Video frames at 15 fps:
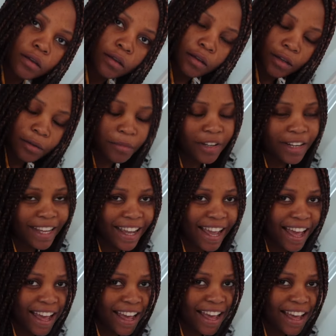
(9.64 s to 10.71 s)
Good morning,
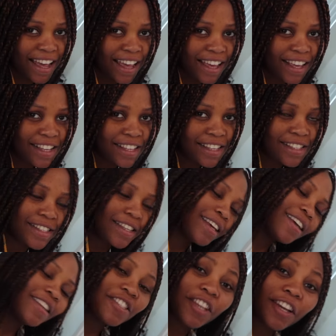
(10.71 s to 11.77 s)
guys.
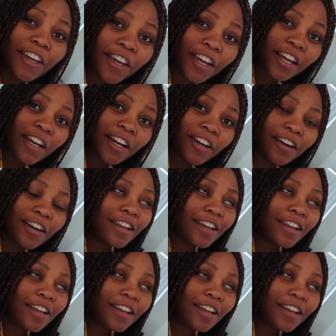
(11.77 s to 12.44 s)
It's your girl